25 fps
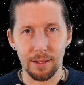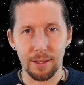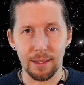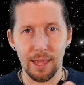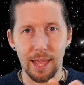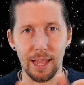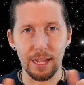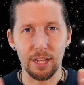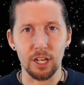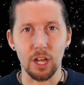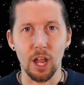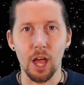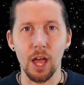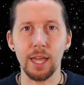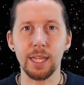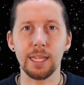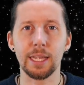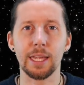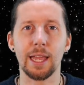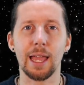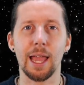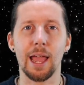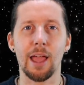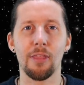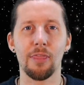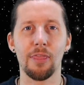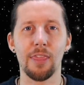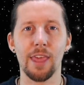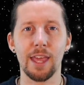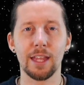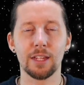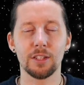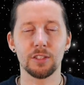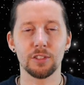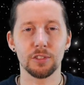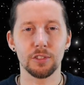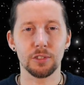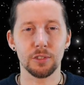ignite and
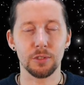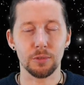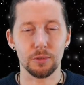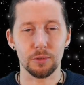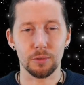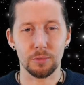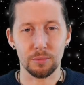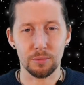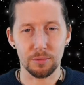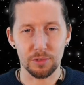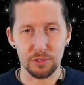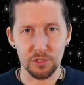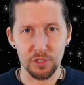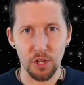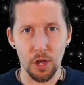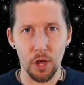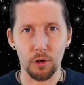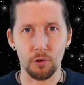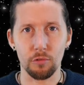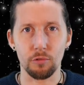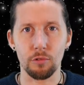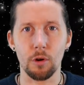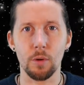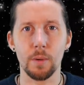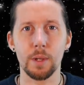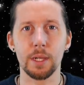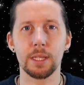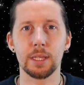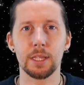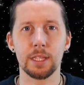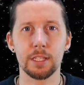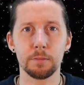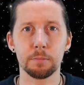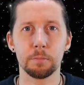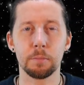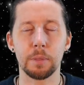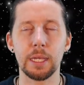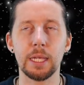then to start growing
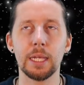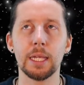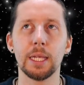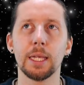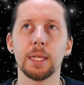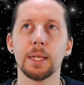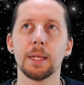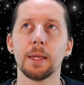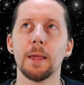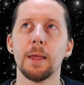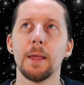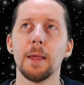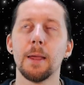this being.